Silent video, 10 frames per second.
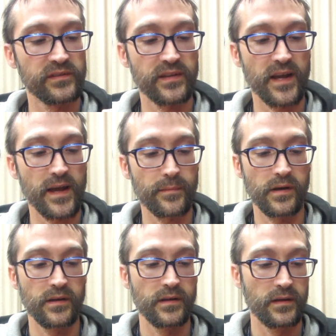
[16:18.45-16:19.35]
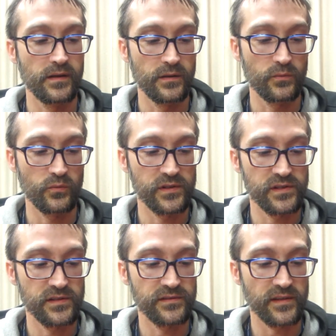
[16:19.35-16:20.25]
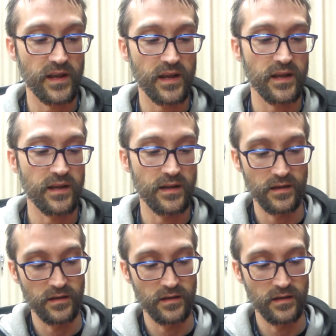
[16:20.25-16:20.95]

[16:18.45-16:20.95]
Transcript: tab, which is a